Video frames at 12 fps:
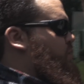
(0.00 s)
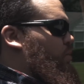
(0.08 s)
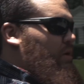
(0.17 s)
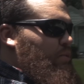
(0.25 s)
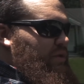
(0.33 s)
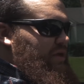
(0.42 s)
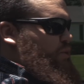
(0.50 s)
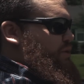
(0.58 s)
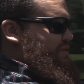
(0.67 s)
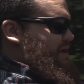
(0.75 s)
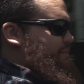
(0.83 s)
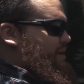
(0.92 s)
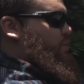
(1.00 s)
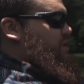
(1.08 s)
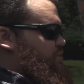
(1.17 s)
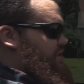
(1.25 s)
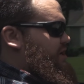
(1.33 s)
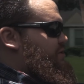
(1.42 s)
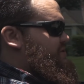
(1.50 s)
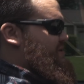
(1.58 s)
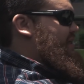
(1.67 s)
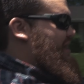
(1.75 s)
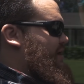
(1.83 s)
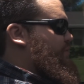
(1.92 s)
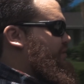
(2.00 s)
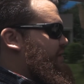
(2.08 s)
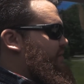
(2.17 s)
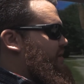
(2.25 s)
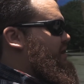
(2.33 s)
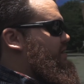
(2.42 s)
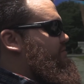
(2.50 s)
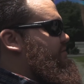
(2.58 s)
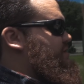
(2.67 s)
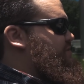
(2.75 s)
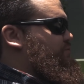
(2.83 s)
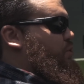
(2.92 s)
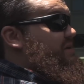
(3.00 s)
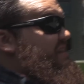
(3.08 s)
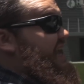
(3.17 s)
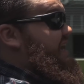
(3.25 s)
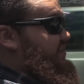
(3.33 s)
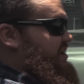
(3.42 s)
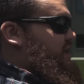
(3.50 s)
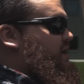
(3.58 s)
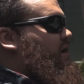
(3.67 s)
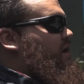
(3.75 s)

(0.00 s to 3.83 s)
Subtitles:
One really cool thing about Wedgewood, Houston that I really love is Fort Negley.